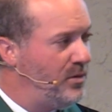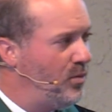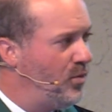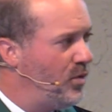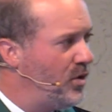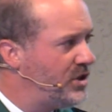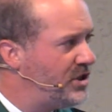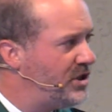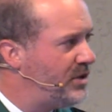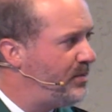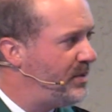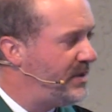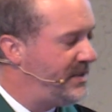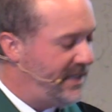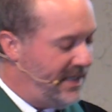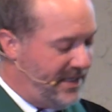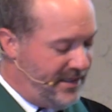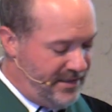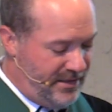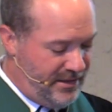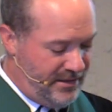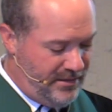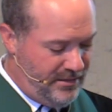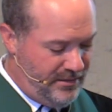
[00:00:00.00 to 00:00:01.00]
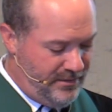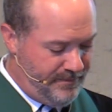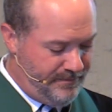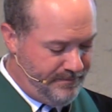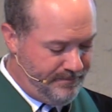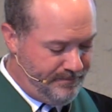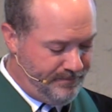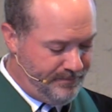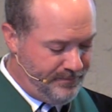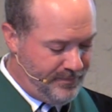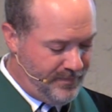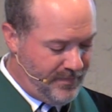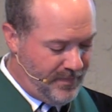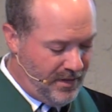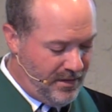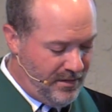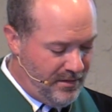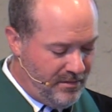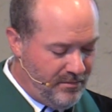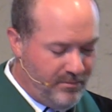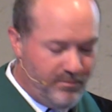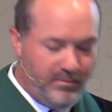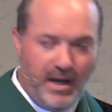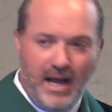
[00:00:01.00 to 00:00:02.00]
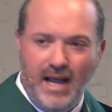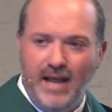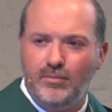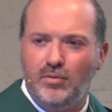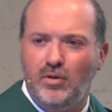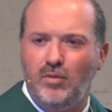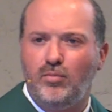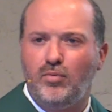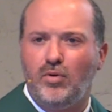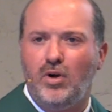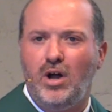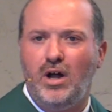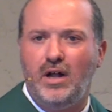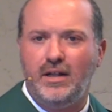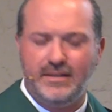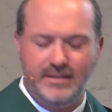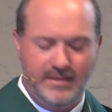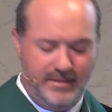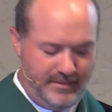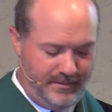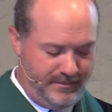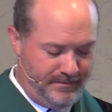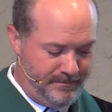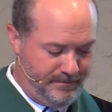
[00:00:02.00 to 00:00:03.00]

Worship attended, Bible brought,